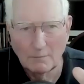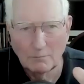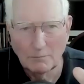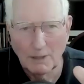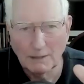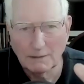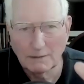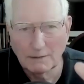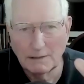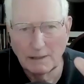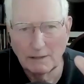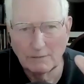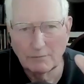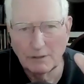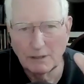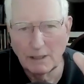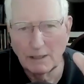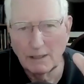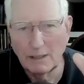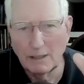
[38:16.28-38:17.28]
Practically
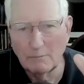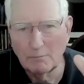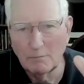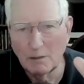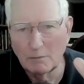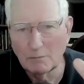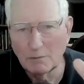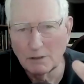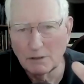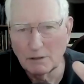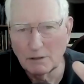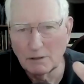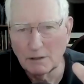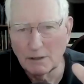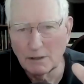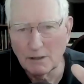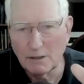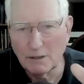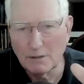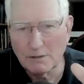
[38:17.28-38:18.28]
every AA member
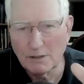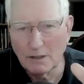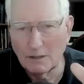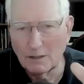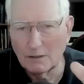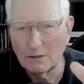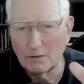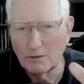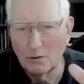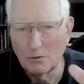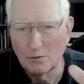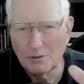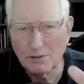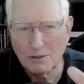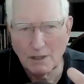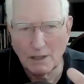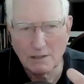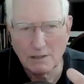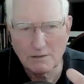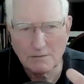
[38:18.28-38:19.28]
declares that no
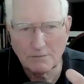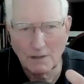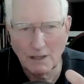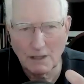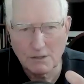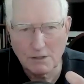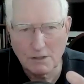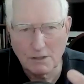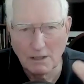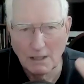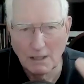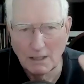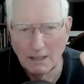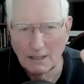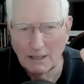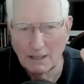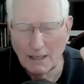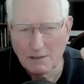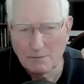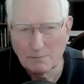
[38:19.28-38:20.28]
satisfaction
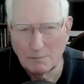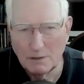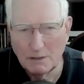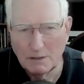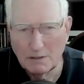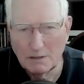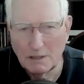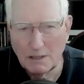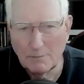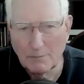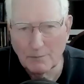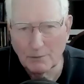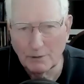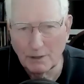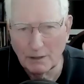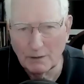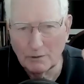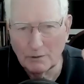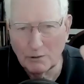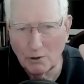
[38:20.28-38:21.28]
has been deeper
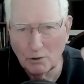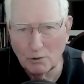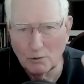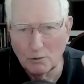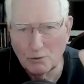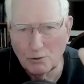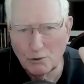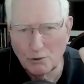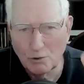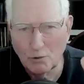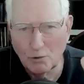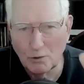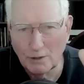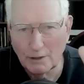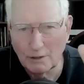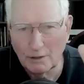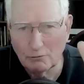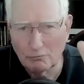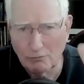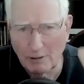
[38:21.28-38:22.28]
and no
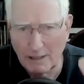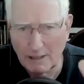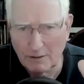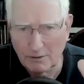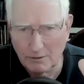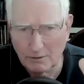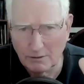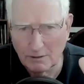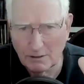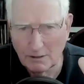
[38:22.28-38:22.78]
joy greater